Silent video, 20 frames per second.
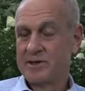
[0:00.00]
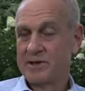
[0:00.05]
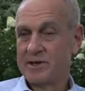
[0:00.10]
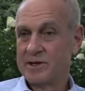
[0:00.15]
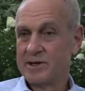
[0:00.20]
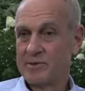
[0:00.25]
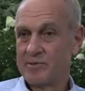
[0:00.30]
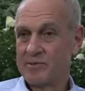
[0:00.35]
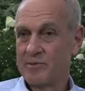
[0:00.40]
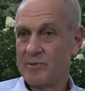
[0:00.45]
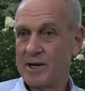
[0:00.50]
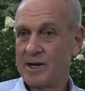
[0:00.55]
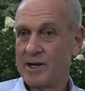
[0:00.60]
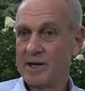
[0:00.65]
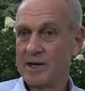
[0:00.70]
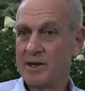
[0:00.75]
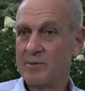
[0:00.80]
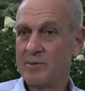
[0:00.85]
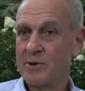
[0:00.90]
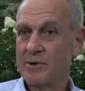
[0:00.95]
and it's
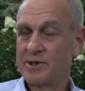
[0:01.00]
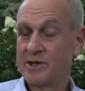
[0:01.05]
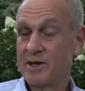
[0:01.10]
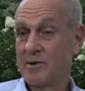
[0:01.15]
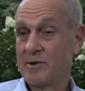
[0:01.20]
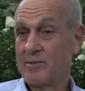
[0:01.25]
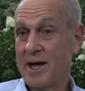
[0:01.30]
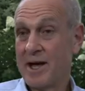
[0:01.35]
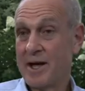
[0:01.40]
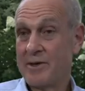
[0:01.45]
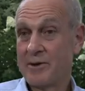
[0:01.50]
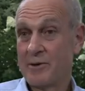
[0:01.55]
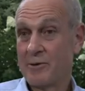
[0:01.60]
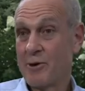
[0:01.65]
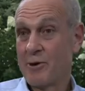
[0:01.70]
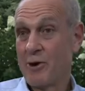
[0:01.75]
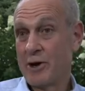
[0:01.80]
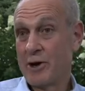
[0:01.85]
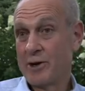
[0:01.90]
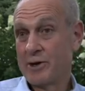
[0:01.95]
making the most of the path
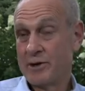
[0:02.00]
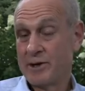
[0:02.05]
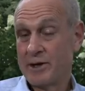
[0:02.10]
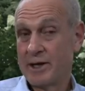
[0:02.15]
you're on.